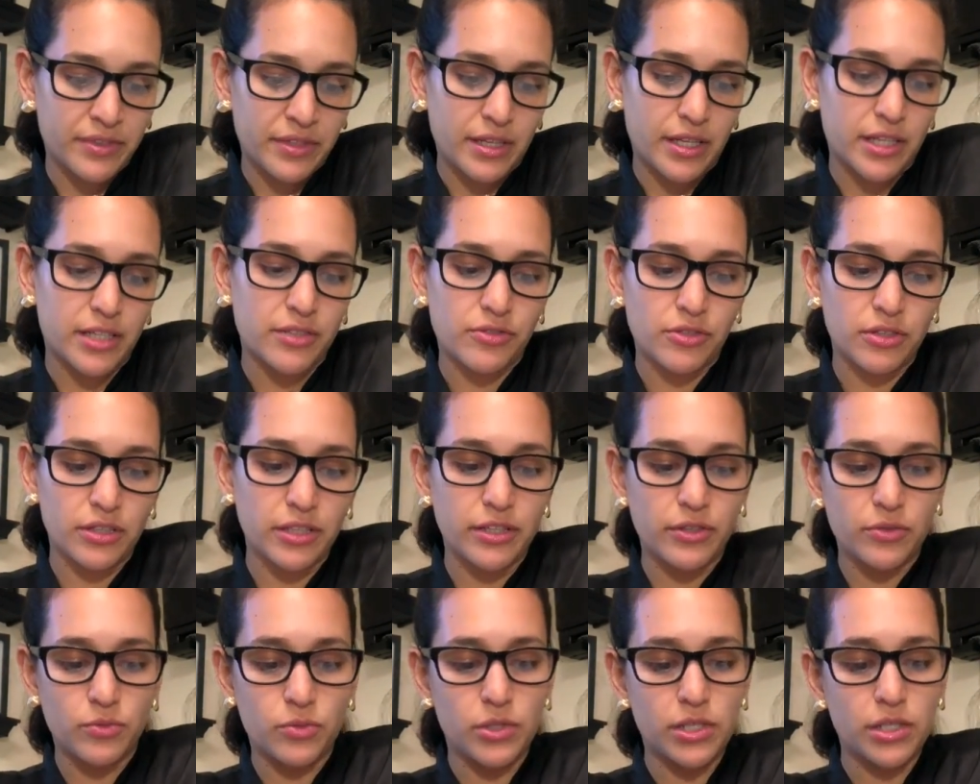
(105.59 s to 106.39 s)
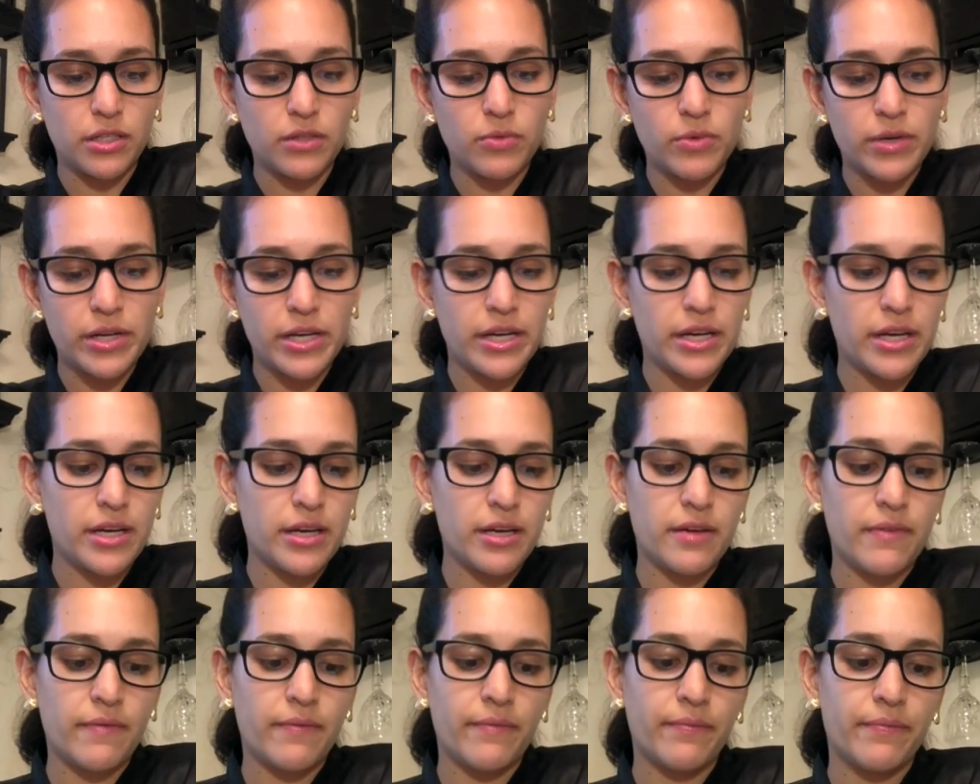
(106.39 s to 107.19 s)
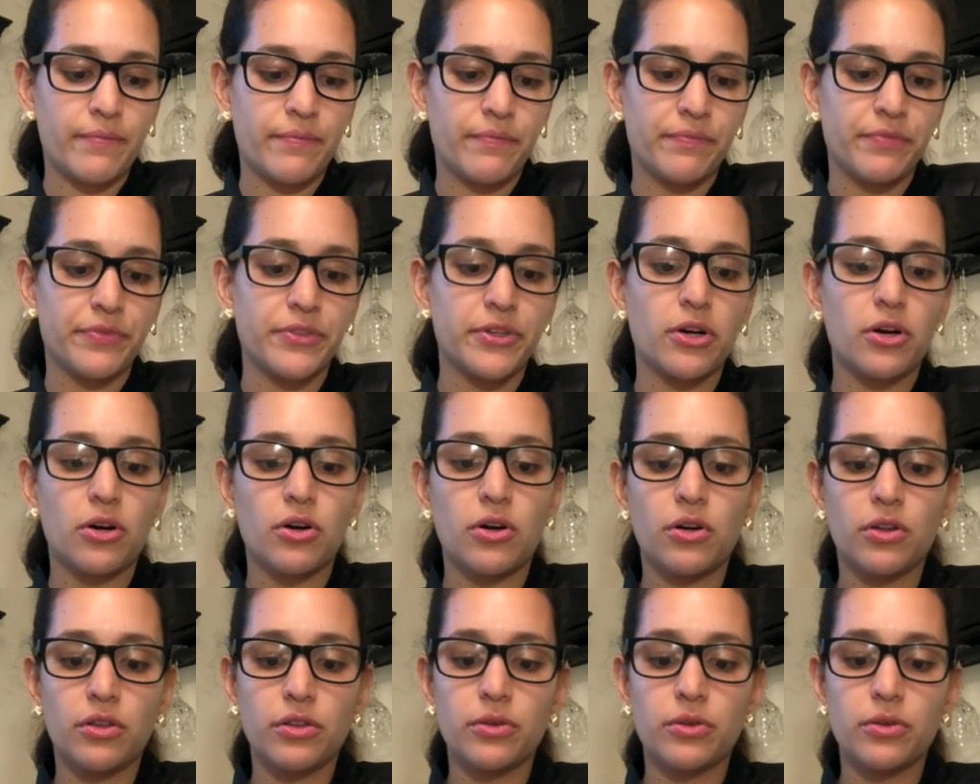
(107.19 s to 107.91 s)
I roll it one way, all